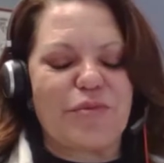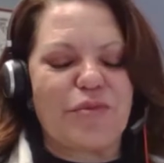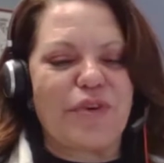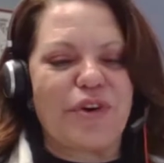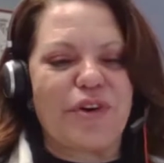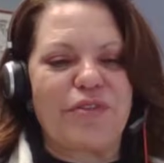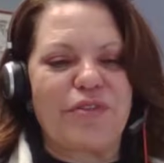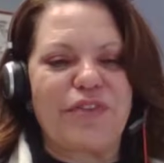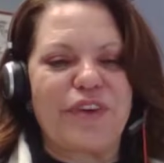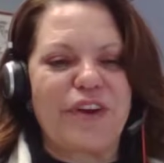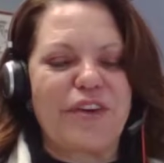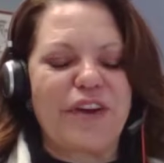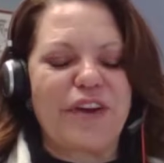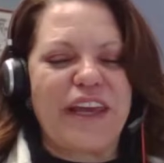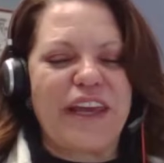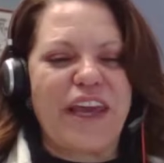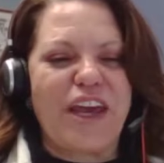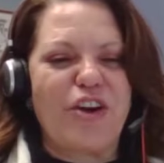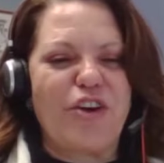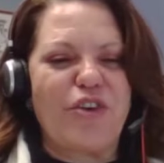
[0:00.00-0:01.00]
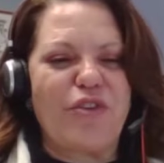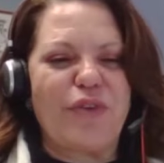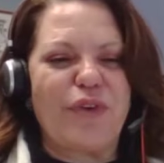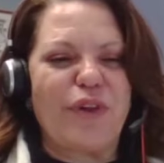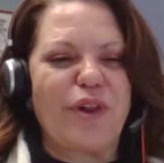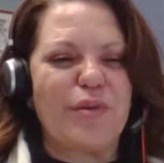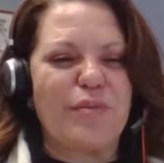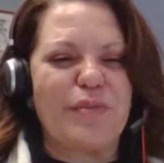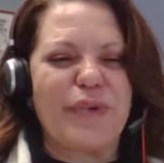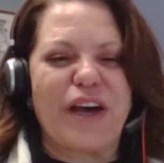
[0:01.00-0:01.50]
We're very
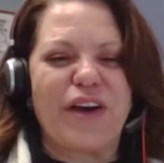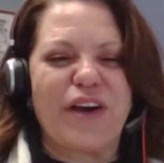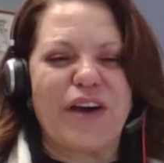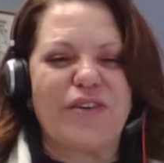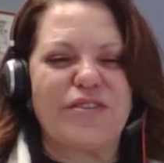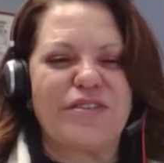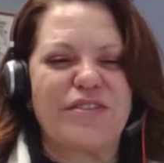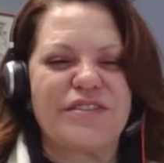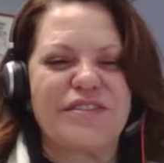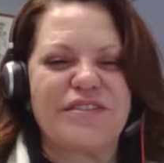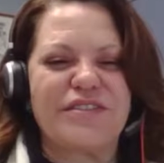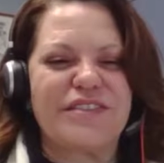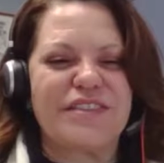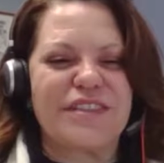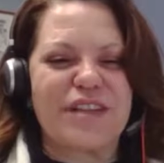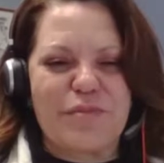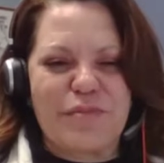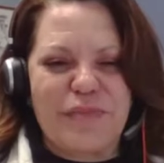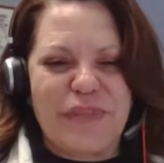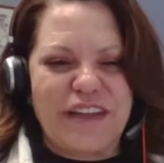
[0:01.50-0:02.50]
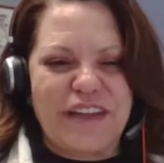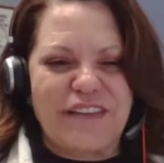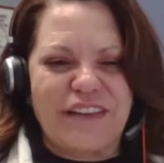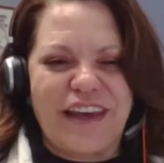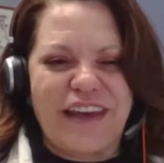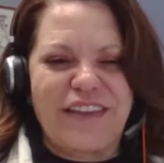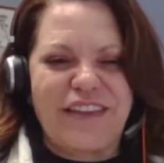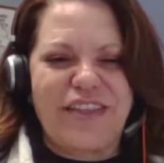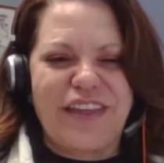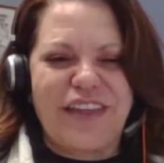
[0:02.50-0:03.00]
careful about something
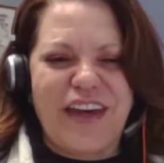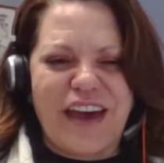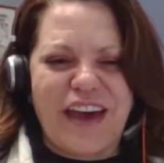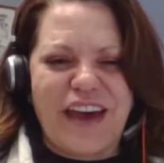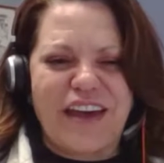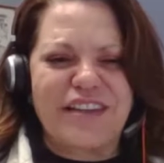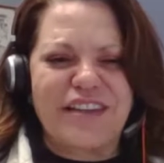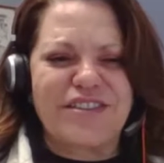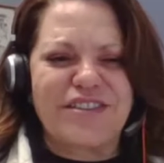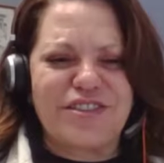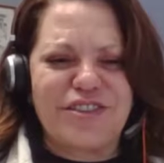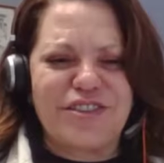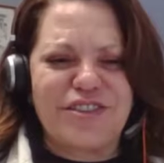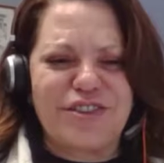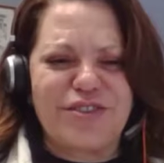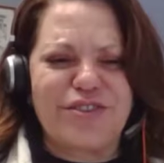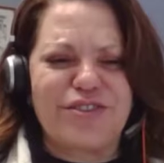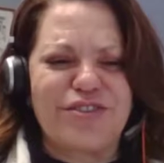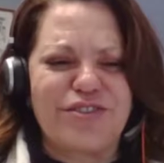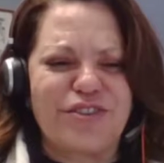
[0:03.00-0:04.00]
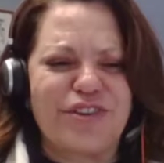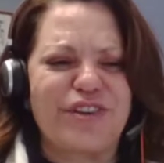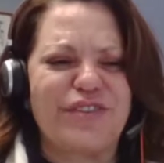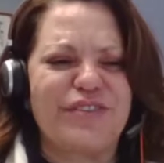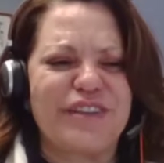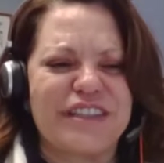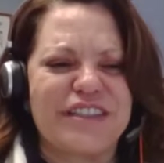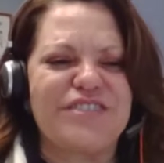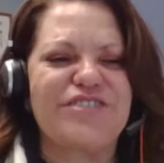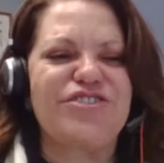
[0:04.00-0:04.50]
like that too, sort
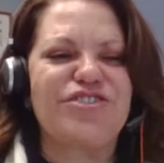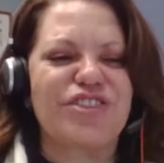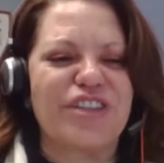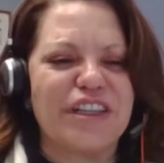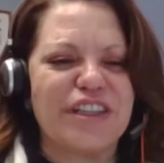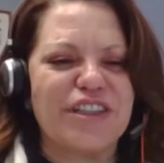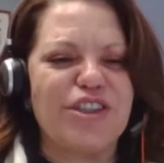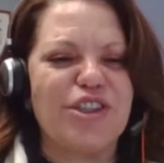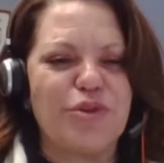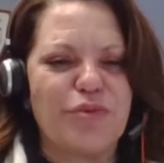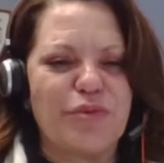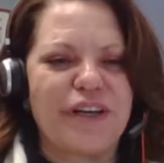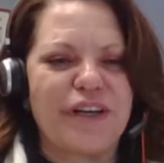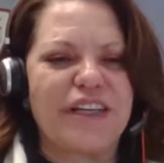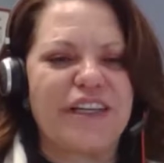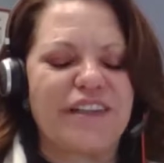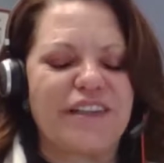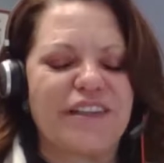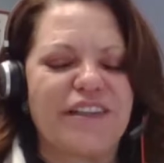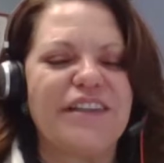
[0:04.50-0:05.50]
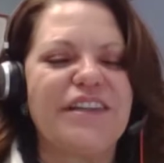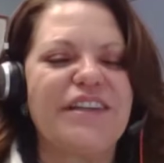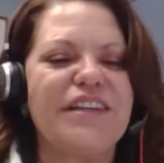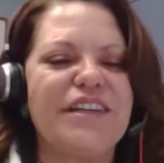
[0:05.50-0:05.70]
of this genuine,